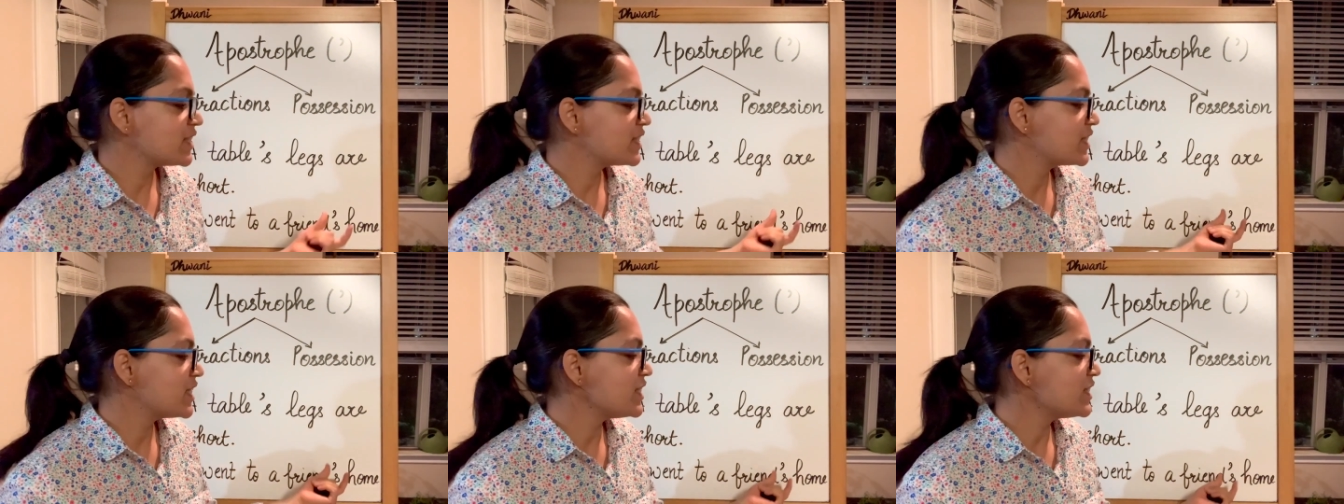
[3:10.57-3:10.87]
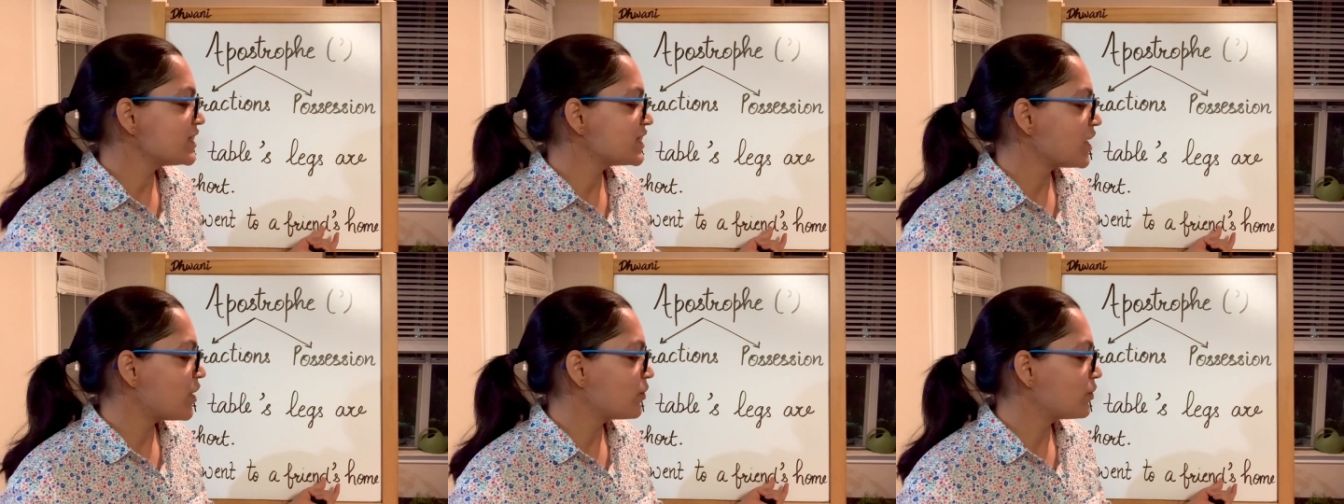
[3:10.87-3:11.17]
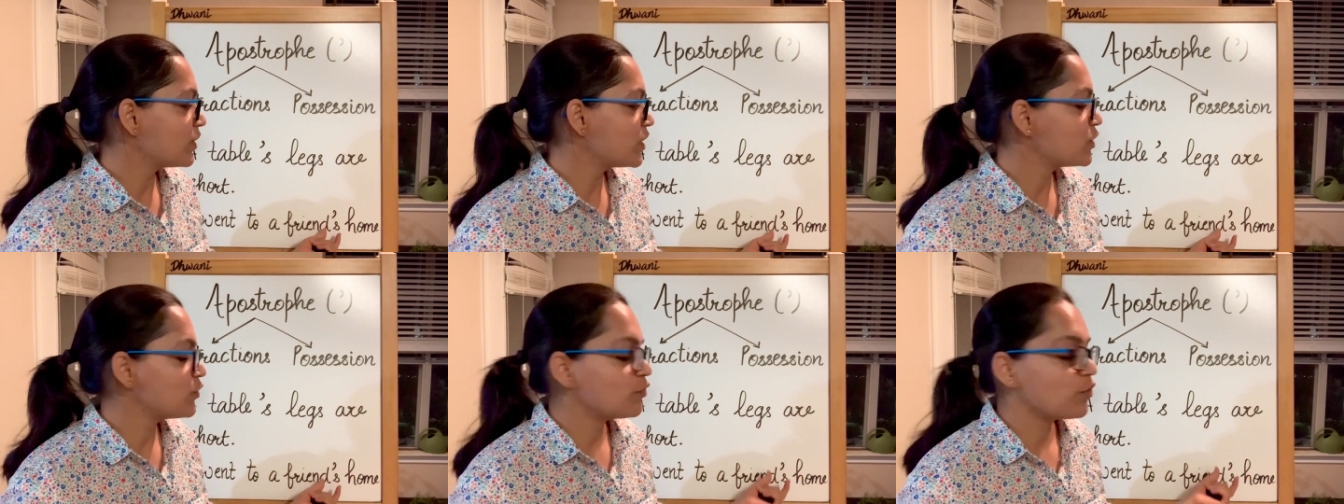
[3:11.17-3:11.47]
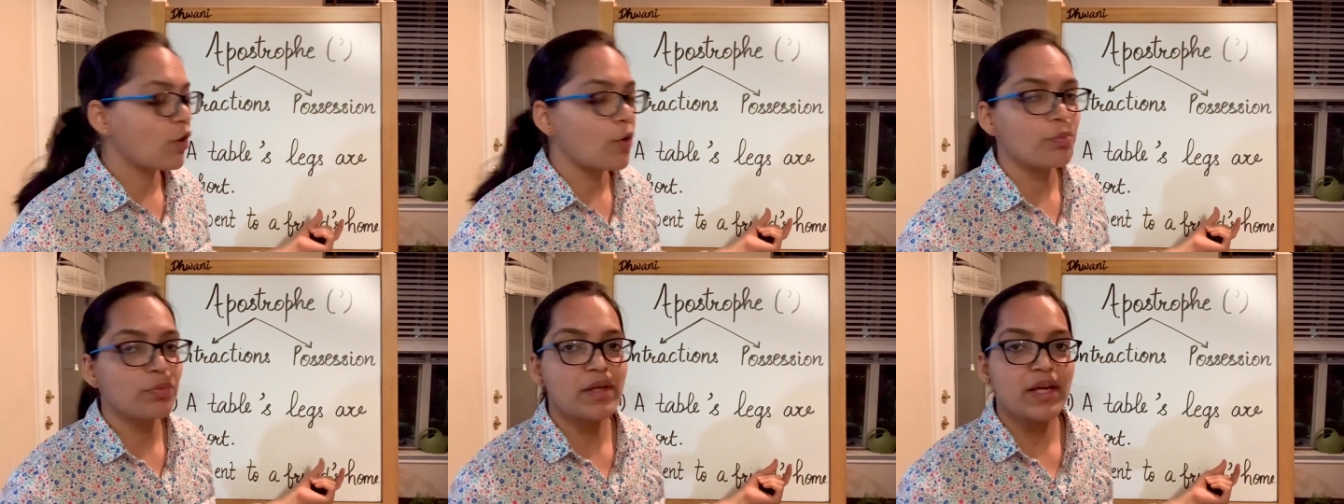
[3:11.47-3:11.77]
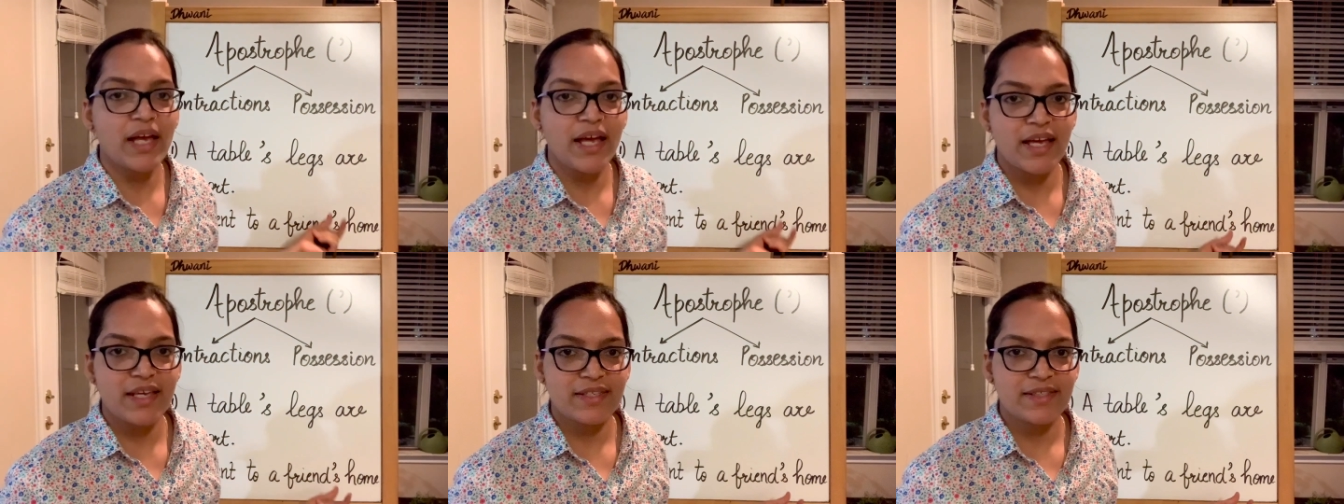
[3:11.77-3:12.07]
sound is from the
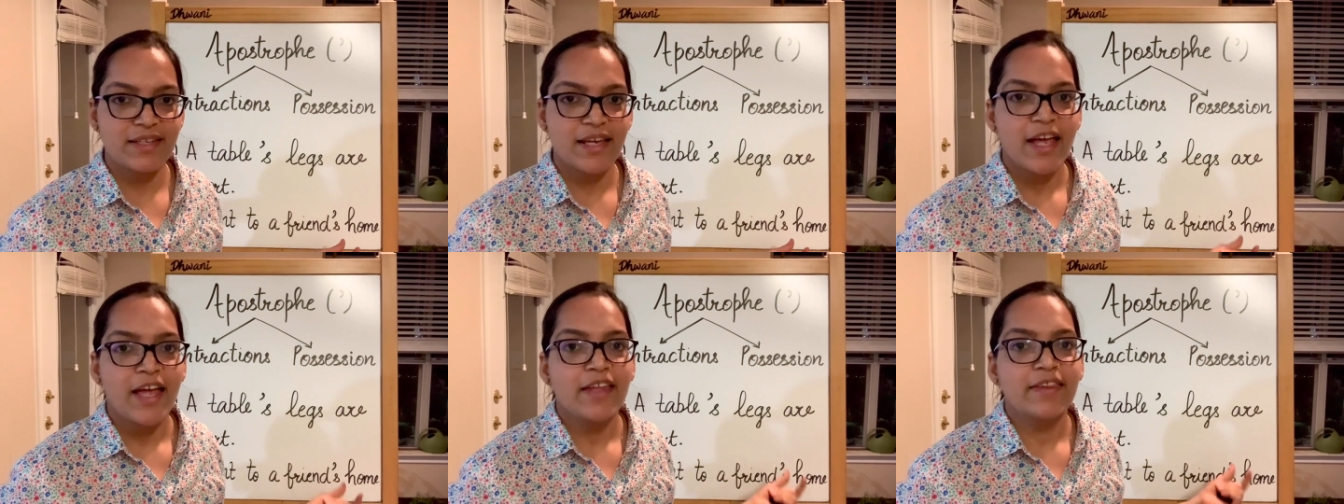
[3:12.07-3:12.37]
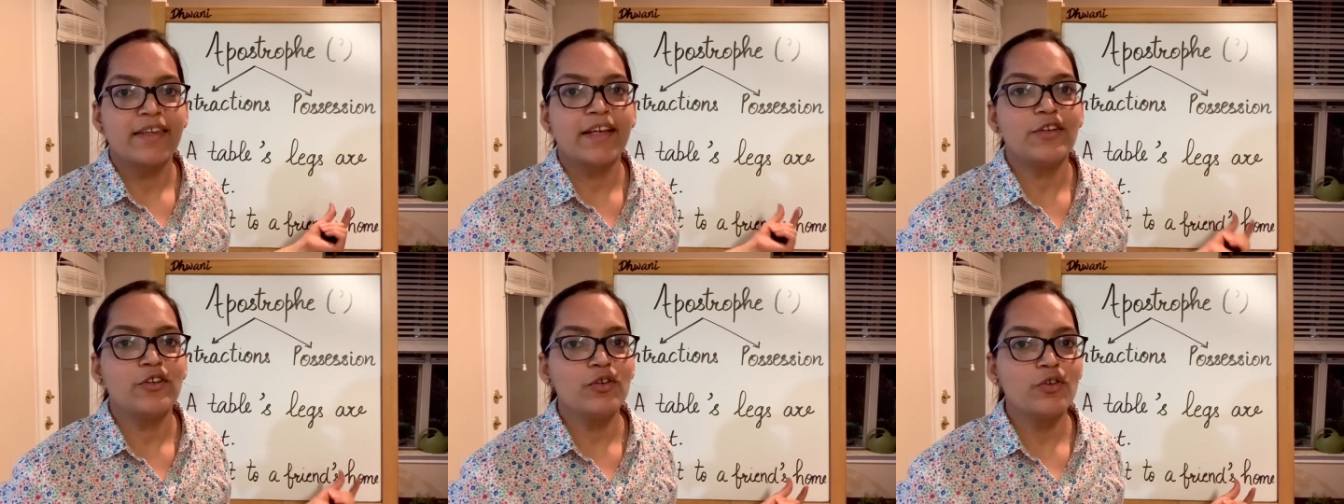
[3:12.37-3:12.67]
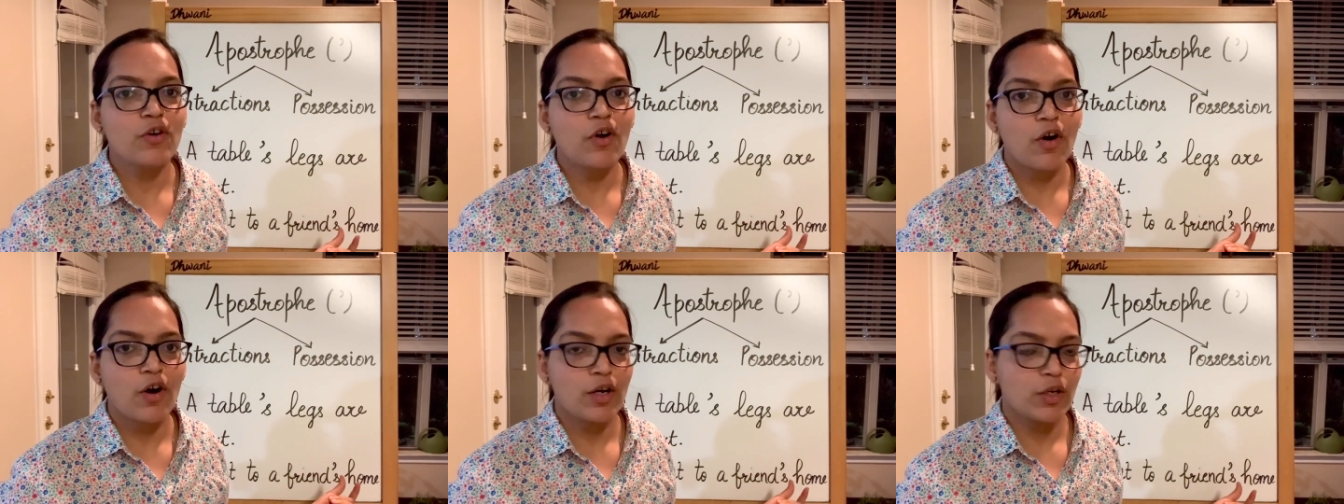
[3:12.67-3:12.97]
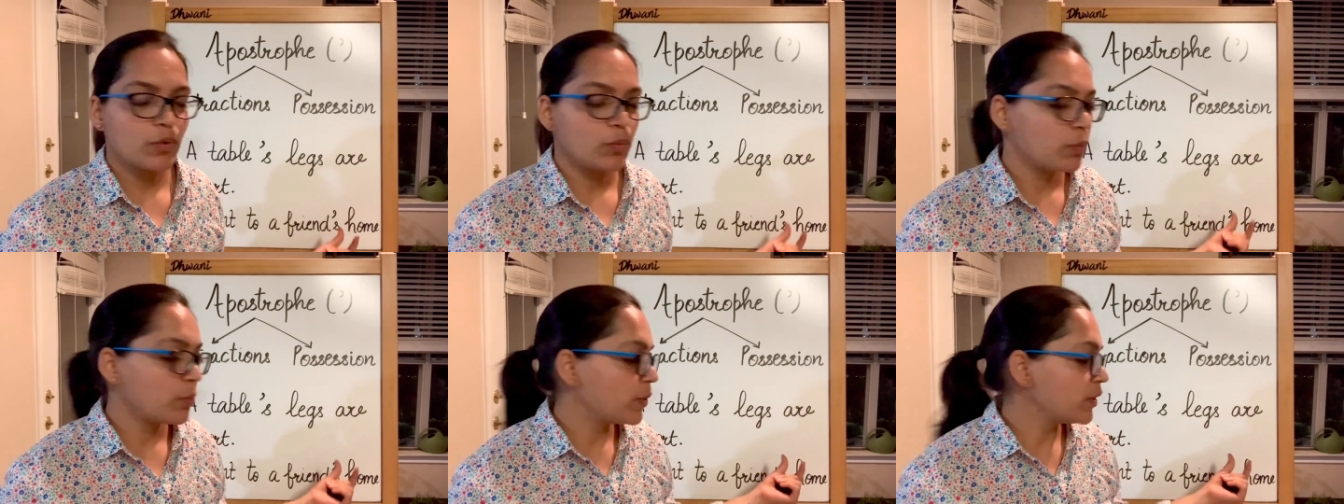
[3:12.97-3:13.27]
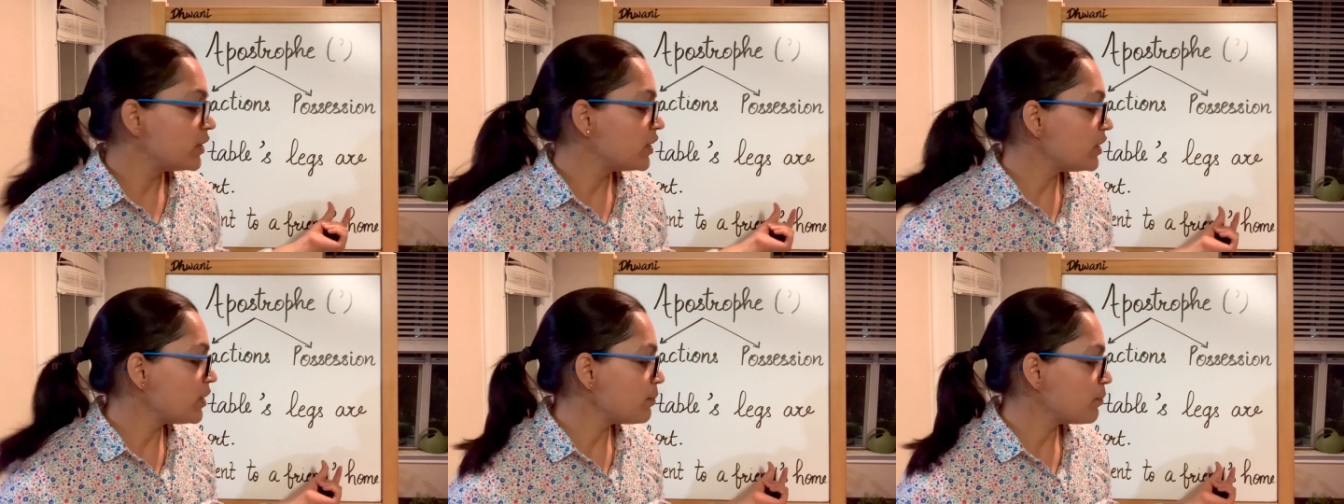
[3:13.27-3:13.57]
S that you got with an
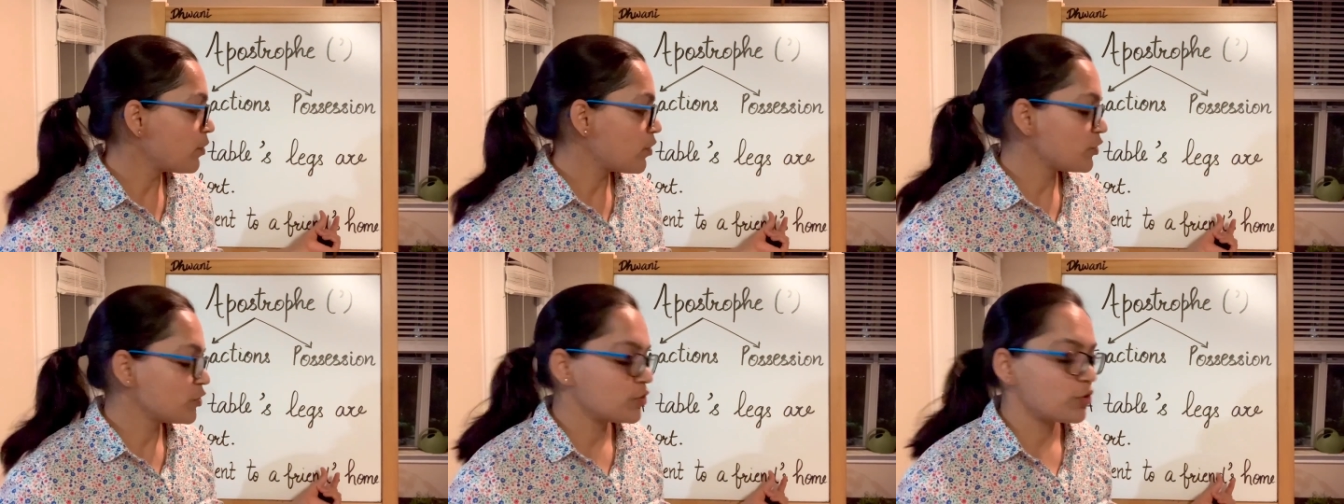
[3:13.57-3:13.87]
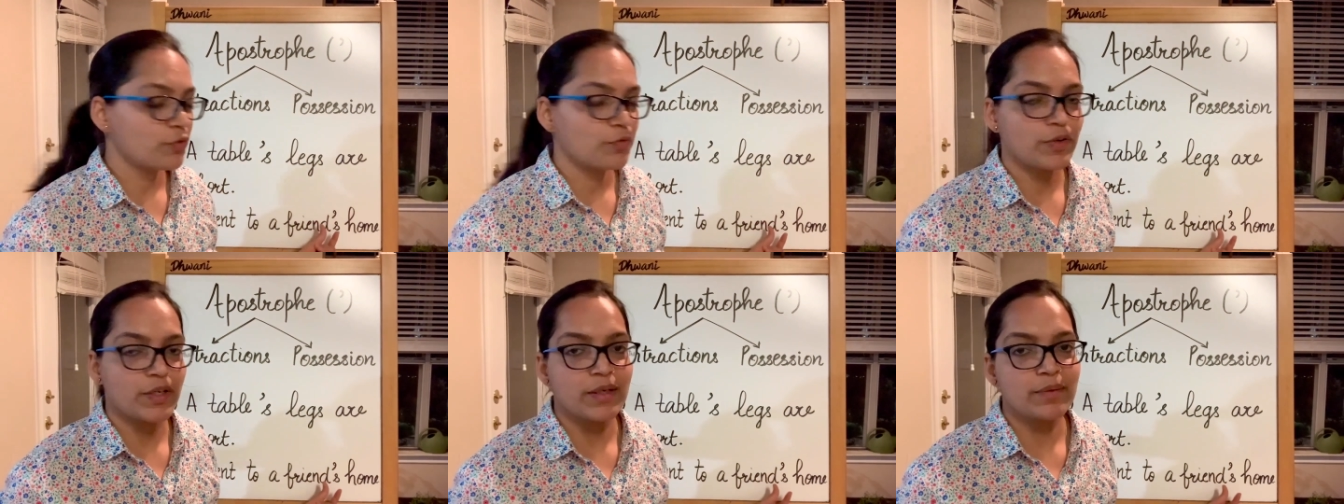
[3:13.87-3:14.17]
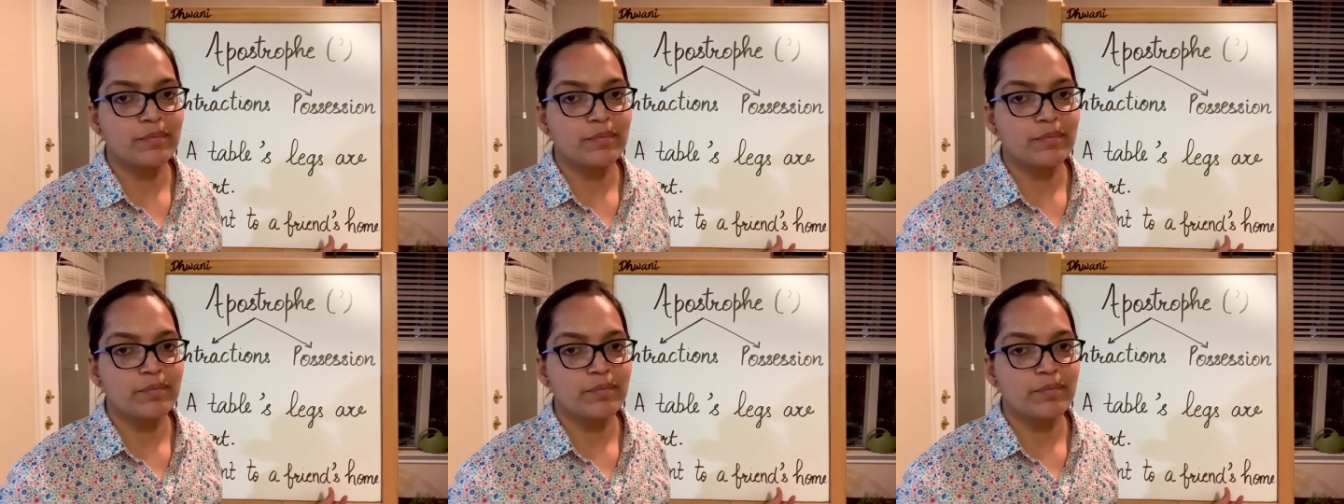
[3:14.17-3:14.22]
apostrophe,